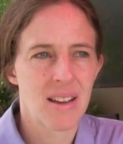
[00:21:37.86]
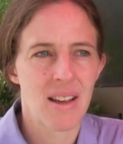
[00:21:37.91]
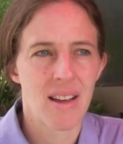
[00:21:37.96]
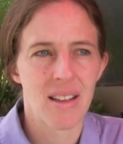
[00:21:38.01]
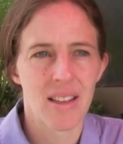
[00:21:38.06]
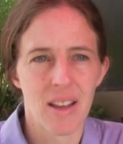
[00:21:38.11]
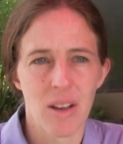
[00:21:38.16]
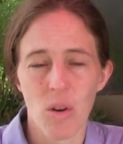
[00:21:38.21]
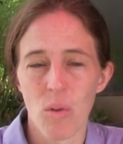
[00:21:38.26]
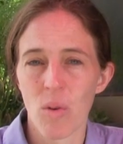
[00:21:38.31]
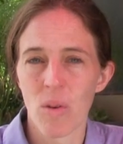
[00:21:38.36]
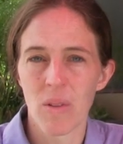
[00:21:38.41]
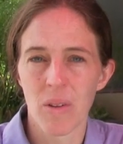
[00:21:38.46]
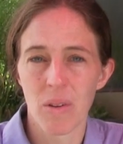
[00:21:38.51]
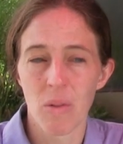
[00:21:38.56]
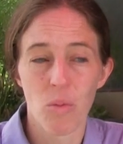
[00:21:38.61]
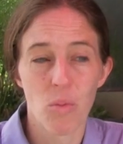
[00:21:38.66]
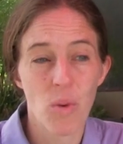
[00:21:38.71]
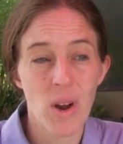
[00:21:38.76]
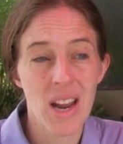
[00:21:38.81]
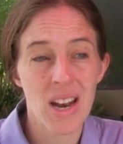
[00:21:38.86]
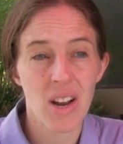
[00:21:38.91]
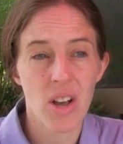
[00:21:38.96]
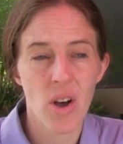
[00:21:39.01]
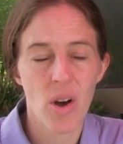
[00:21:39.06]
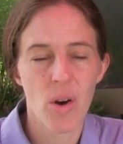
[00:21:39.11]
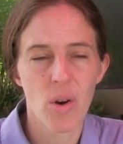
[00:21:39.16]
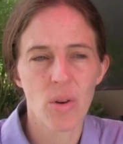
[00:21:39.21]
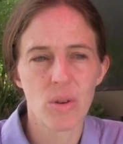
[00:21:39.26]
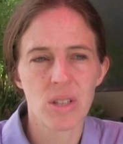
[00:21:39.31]
uh, like a, like a
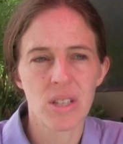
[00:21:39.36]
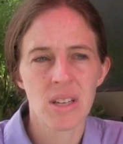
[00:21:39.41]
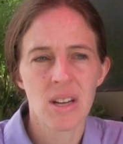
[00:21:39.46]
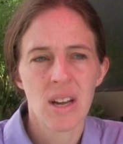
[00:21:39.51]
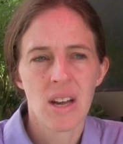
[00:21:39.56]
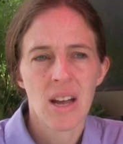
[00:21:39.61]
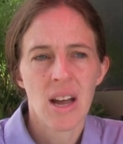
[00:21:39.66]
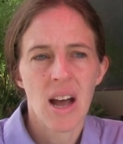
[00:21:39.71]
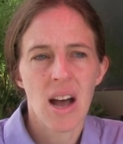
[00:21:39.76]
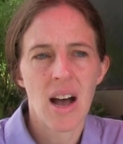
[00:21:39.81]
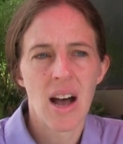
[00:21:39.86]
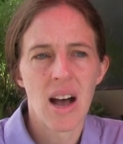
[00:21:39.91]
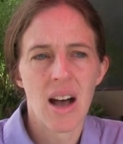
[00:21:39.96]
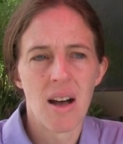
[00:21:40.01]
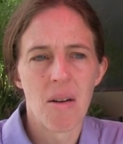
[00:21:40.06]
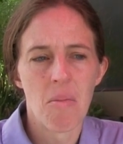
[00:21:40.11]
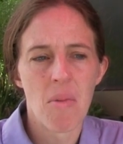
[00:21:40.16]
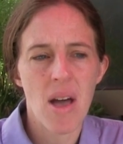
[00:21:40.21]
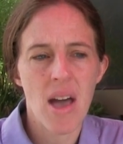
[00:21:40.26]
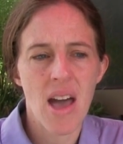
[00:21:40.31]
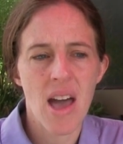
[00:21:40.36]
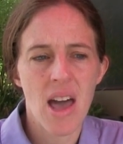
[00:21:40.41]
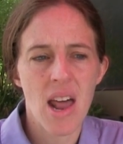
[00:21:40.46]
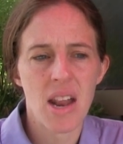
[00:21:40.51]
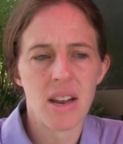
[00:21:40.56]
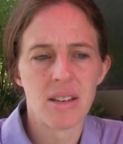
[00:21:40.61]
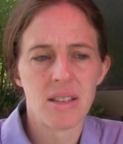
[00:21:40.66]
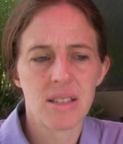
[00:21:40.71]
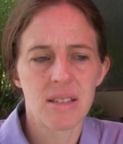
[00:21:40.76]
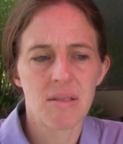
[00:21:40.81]
raincoat, um,
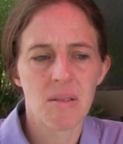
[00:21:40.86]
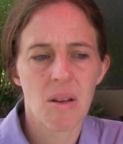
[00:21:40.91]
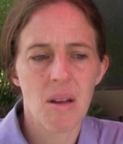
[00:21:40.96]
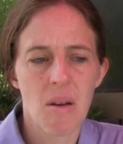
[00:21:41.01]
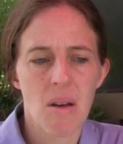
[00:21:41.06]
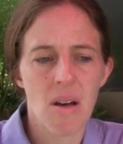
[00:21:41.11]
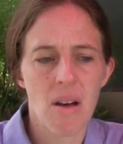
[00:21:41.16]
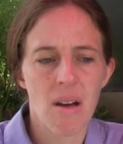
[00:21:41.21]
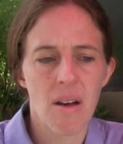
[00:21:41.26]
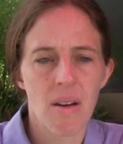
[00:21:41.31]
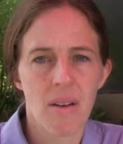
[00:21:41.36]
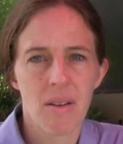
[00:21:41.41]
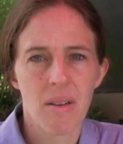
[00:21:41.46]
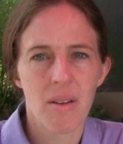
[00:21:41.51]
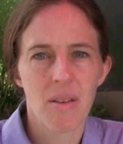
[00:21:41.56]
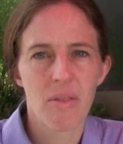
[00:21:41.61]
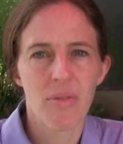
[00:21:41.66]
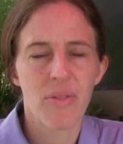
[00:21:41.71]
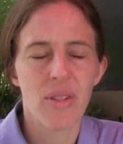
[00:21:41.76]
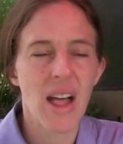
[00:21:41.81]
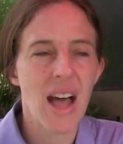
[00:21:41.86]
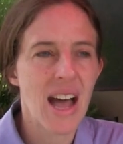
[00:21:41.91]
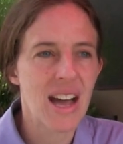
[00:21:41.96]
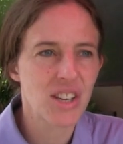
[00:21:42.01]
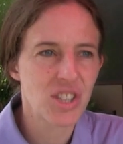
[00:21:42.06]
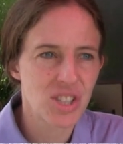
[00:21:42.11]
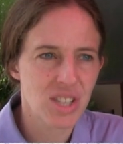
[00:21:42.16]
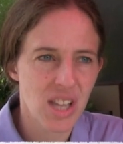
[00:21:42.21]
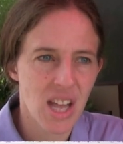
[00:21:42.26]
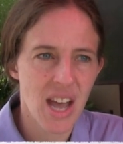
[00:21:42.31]
and flashlight,
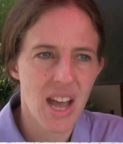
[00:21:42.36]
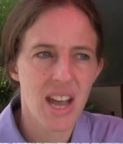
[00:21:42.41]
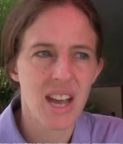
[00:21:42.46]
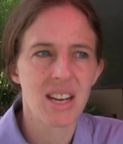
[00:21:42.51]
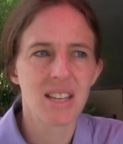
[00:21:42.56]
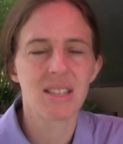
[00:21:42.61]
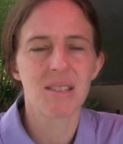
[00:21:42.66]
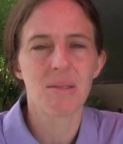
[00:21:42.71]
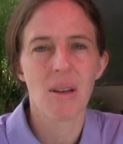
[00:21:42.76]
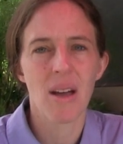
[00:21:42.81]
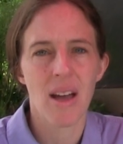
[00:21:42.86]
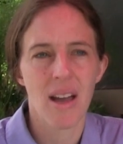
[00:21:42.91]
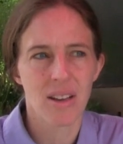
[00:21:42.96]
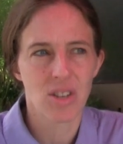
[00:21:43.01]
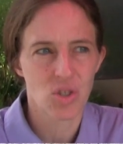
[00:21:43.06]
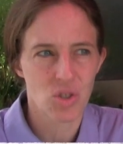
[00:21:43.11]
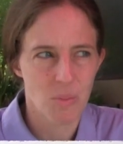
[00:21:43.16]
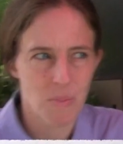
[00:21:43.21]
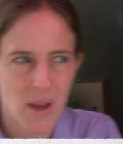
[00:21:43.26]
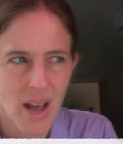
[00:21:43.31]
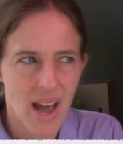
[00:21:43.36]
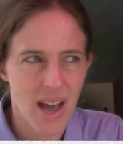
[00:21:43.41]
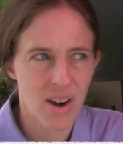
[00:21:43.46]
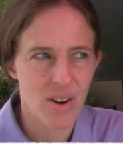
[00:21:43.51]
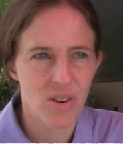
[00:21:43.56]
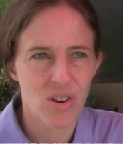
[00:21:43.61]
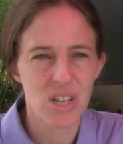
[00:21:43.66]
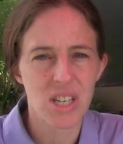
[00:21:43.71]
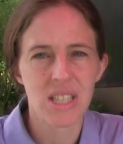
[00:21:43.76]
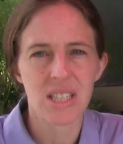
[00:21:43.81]
flashlight, extra
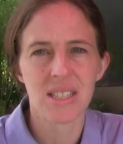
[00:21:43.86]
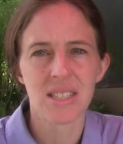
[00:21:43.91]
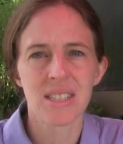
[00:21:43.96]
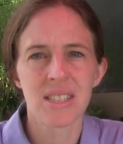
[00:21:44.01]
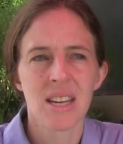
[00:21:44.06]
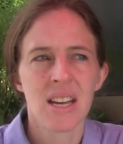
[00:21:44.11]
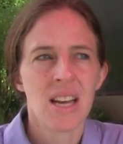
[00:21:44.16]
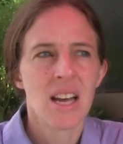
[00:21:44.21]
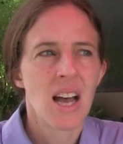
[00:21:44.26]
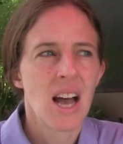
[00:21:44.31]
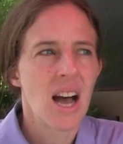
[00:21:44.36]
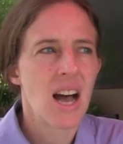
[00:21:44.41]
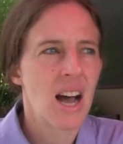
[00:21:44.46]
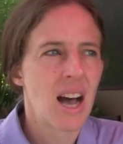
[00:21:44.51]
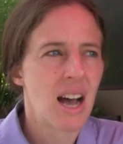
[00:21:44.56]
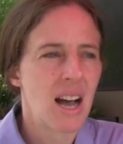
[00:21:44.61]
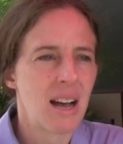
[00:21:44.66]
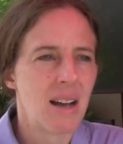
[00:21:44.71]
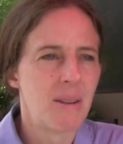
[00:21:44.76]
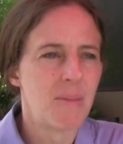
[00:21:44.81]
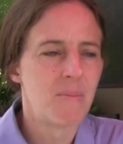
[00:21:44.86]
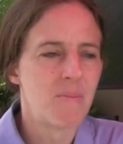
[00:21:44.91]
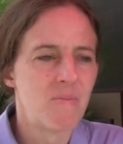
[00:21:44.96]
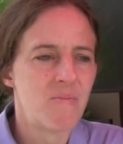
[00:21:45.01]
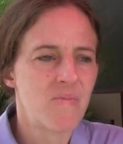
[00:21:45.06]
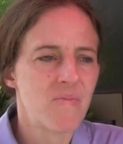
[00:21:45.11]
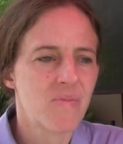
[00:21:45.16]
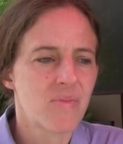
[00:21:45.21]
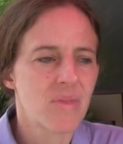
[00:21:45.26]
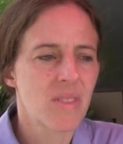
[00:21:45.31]
batteries
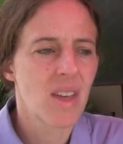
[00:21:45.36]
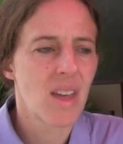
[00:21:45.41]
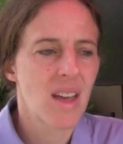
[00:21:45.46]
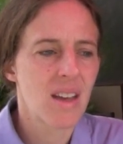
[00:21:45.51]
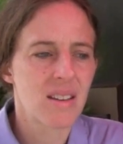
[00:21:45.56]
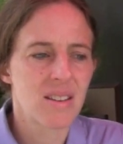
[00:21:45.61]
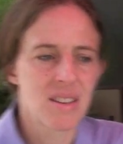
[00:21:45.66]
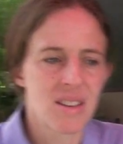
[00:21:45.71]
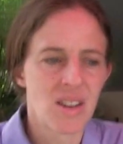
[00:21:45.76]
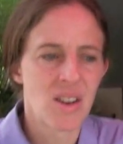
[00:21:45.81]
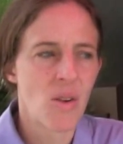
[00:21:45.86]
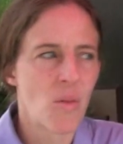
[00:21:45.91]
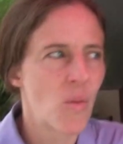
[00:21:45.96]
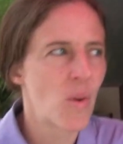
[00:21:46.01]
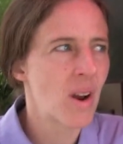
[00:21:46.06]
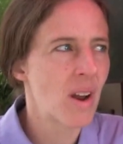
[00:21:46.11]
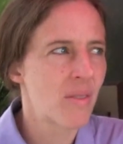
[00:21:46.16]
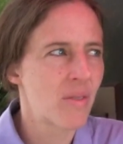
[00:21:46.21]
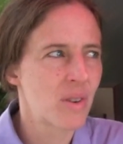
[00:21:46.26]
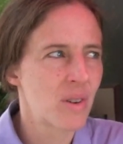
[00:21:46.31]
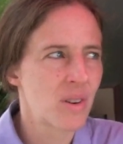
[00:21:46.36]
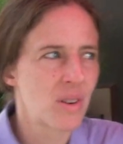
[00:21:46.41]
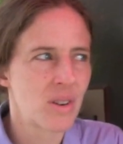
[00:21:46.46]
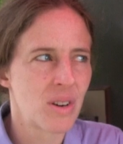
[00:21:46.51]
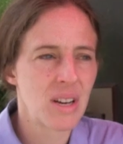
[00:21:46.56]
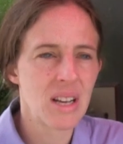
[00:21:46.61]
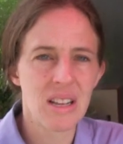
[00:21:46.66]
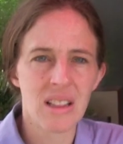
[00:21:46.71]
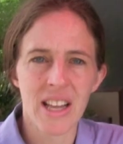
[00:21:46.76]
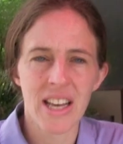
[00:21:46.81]
um, you know,
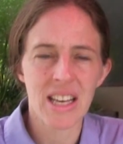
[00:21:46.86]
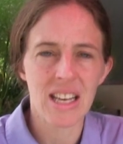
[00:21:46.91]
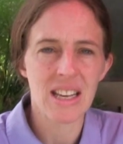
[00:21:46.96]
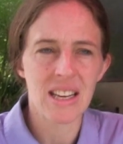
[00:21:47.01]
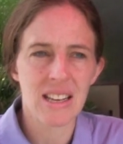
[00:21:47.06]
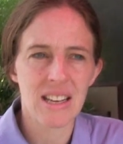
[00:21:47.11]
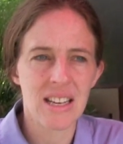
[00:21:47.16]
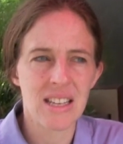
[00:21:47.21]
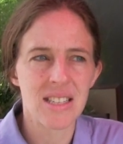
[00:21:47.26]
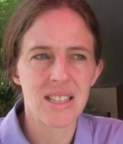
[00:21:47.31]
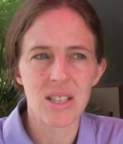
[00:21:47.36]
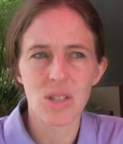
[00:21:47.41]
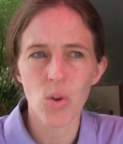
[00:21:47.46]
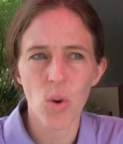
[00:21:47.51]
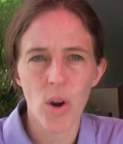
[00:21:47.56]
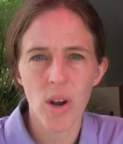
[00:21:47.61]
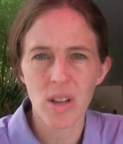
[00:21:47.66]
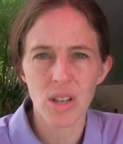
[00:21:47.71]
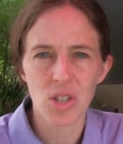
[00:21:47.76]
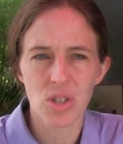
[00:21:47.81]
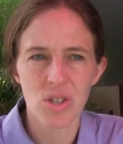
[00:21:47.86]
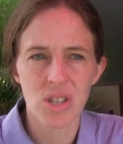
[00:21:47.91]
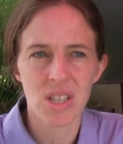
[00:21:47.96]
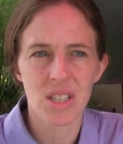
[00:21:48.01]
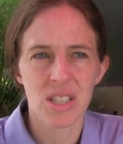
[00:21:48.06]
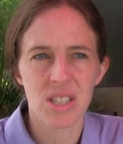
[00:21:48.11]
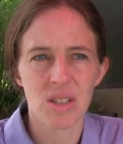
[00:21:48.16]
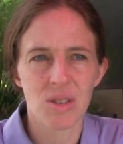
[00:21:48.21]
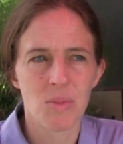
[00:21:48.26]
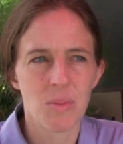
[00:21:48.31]
whatever like easy
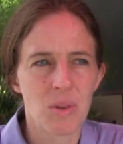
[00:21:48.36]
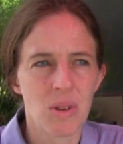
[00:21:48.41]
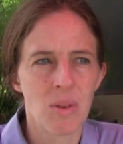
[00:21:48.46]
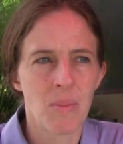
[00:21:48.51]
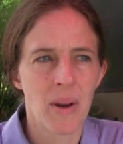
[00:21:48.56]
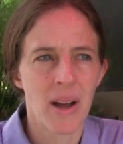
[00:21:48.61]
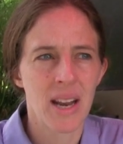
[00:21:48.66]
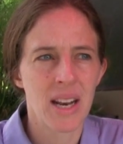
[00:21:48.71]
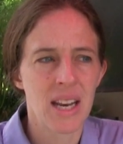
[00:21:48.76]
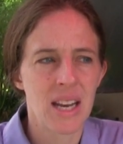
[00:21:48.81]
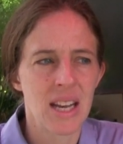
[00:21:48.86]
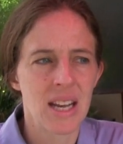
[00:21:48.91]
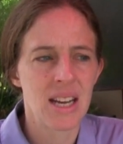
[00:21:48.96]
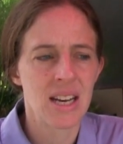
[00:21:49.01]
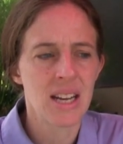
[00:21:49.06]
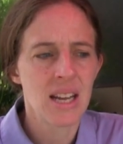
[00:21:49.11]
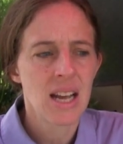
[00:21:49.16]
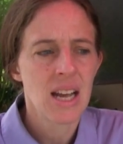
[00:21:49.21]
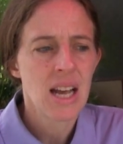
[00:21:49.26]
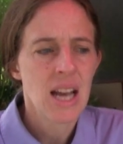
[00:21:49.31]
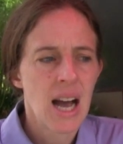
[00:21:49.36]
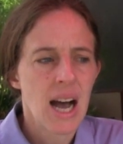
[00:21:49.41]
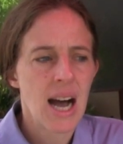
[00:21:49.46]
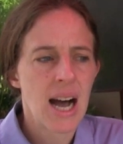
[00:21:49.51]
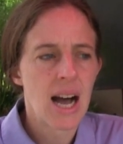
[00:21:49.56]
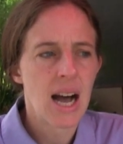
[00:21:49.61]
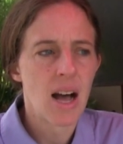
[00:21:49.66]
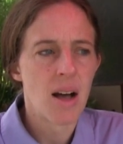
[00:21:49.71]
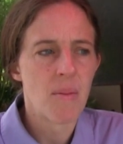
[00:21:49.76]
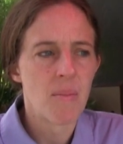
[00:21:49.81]
toiletries you, you might need.
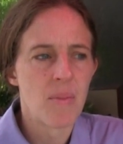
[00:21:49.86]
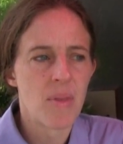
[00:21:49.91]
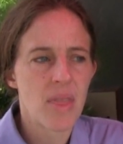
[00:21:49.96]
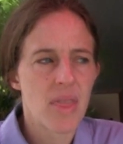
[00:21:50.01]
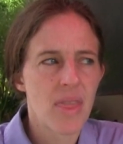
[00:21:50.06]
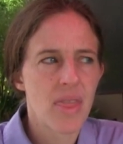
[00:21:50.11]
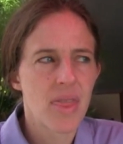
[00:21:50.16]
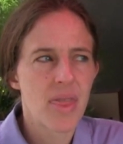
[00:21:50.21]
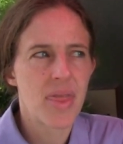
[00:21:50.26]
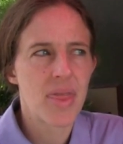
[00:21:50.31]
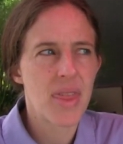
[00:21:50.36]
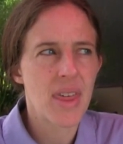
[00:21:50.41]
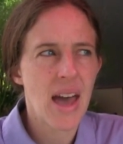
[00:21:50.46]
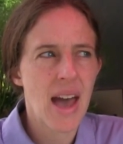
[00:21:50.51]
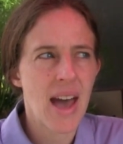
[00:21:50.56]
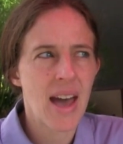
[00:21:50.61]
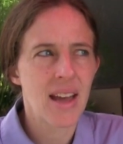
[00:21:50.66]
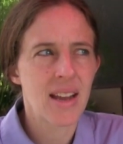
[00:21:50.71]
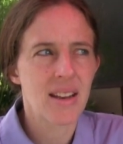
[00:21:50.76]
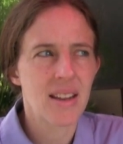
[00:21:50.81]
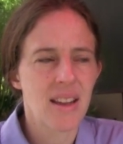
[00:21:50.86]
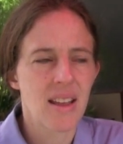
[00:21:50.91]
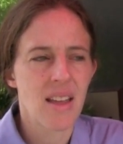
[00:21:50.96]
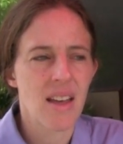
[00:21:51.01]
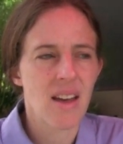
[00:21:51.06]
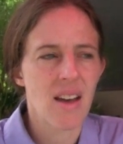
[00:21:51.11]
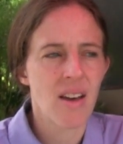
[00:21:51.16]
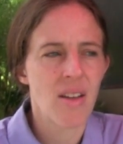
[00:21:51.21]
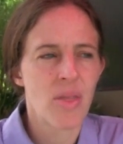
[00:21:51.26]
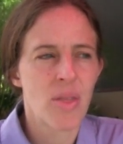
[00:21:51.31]
Um, that
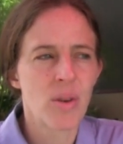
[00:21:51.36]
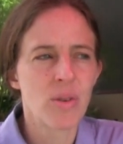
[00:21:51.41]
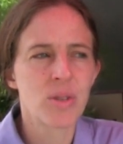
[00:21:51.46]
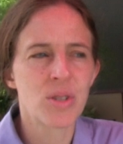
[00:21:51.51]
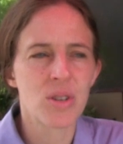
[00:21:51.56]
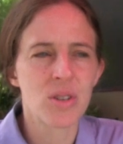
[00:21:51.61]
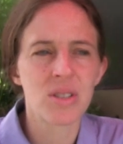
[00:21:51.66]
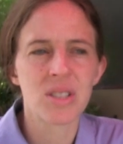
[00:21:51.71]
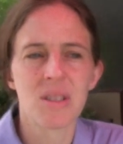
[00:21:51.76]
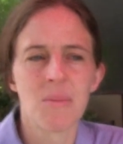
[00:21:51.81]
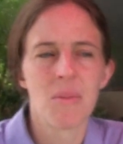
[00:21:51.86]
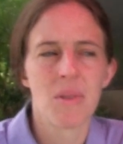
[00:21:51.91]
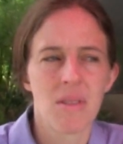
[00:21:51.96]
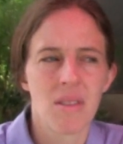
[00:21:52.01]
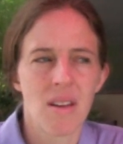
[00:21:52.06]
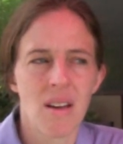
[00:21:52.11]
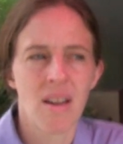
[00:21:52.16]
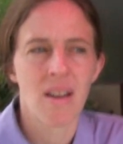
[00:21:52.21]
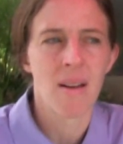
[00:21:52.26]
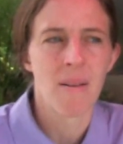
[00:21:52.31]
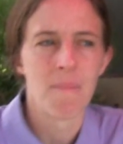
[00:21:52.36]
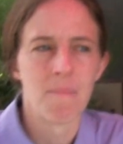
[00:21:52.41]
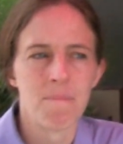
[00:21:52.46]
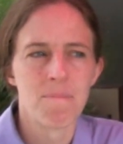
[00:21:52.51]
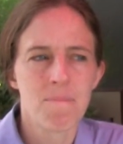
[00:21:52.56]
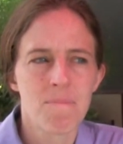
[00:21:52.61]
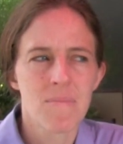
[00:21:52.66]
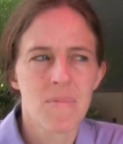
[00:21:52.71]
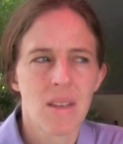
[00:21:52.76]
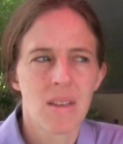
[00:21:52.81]
those are some.
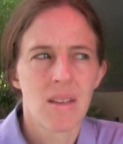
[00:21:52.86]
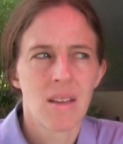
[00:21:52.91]
Um,